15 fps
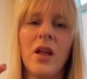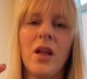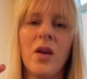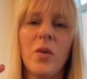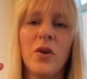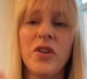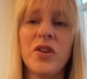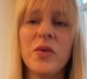
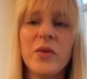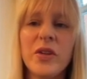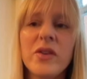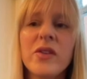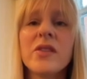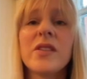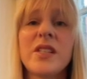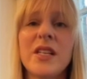What you will
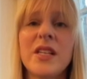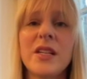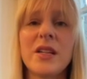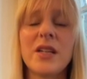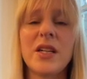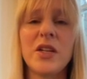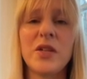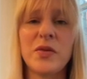
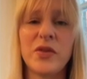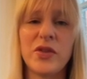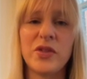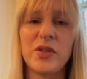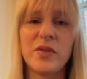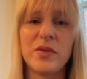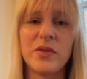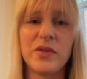consider is, first
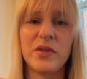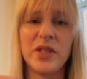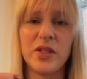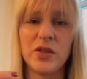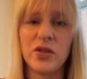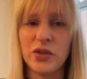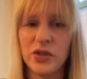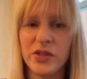of all, the
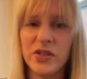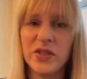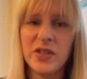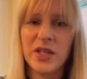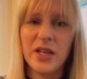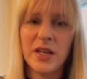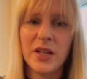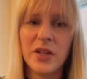
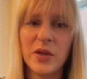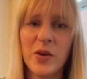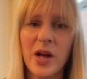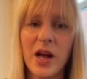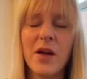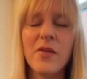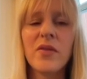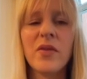uncertainty that you
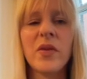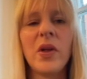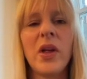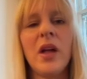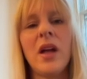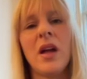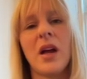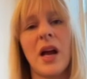have,
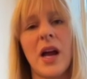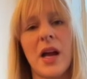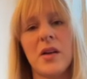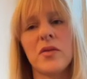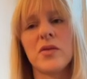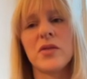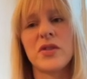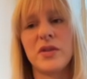and
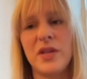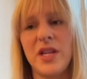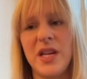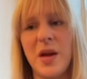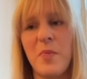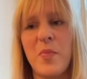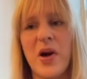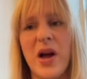also the
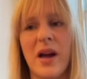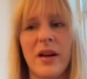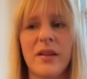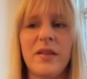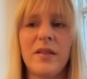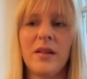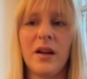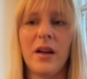
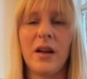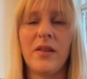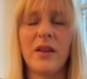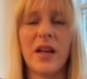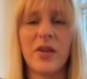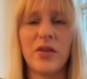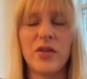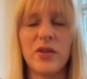impact that
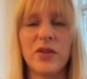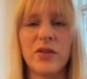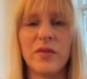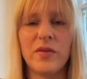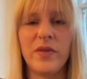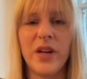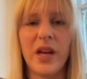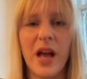a certain
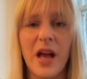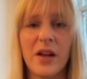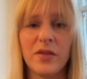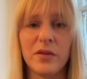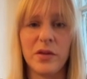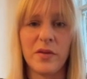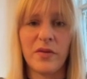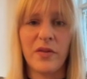thing has
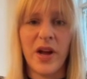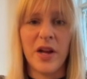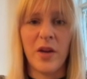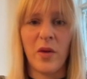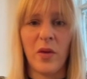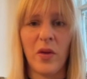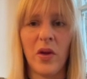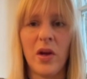on your
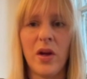final